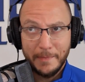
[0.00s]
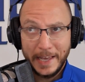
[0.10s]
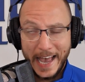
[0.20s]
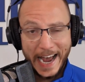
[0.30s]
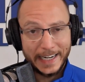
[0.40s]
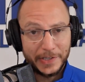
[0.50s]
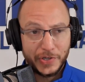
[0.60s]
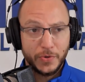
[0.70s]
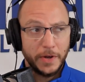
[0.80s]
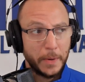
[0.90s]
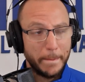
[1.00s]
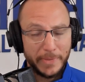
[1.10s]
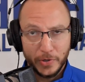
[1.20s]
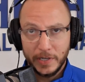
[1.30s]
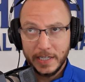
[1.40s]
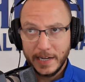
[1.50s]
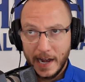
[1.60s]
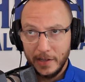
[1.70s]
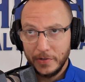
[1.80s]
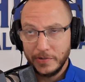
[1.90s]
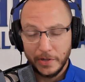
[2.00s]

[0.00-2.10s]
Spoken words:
They added $200 billion to